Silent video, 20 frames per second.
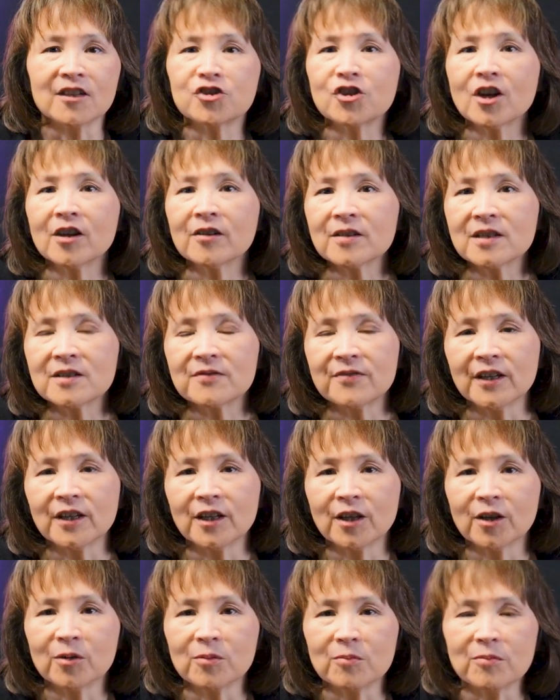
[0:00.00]
share this
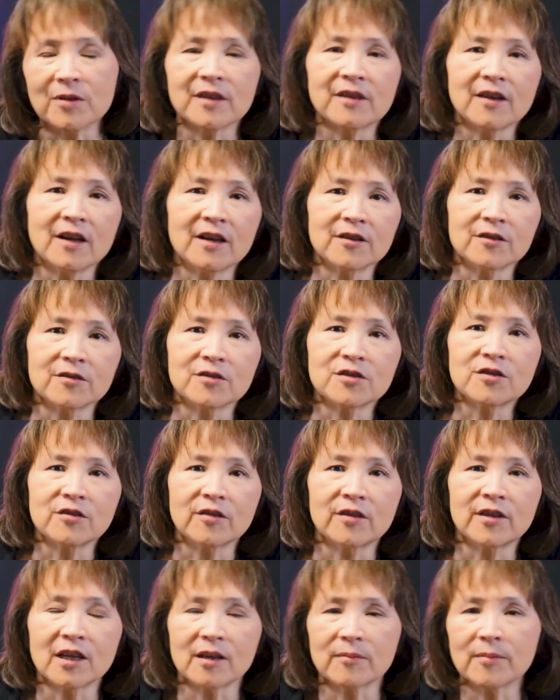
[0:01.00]
video with others you
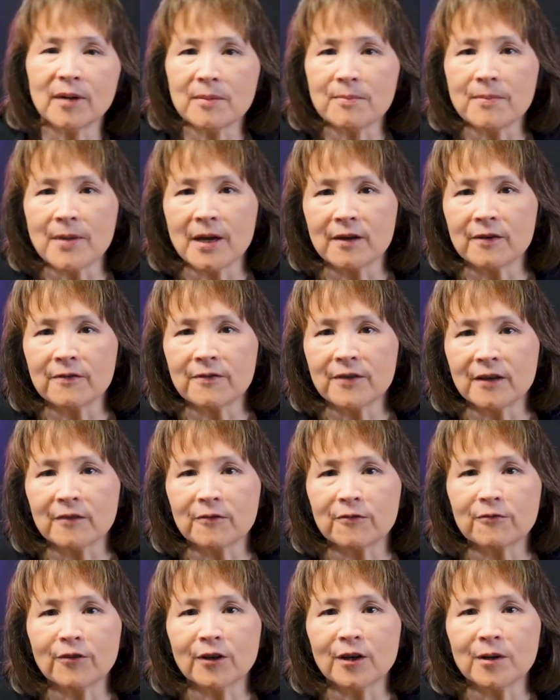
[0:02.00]
think might benefit
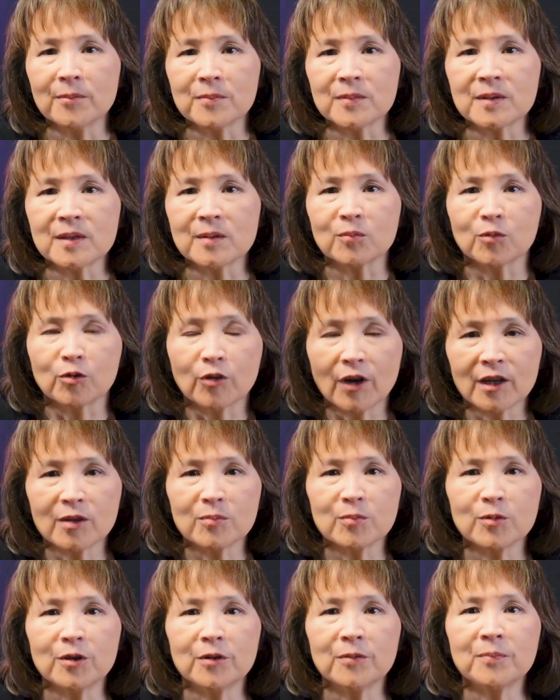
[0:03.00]
from some
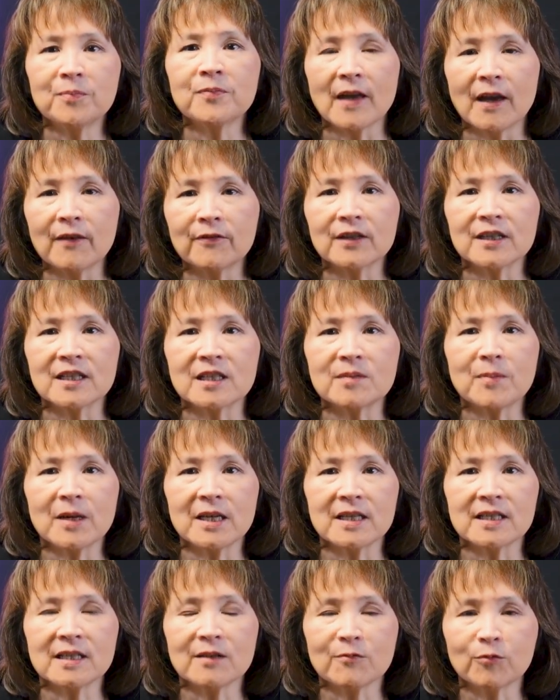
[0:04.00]
credible
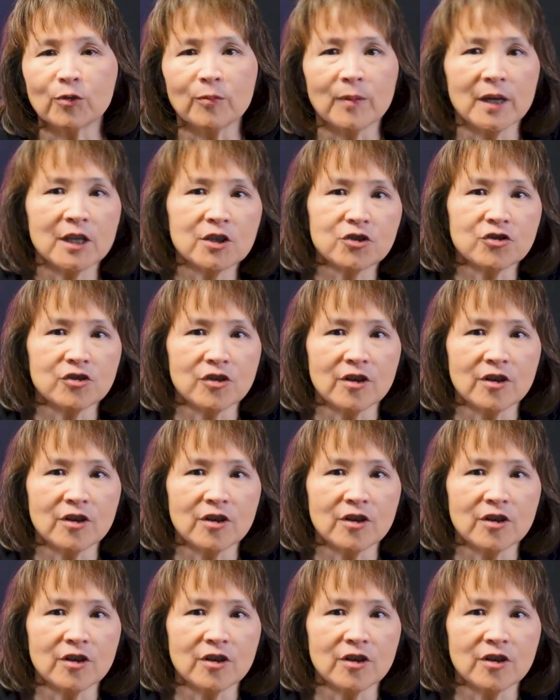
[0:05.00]
evidence-based information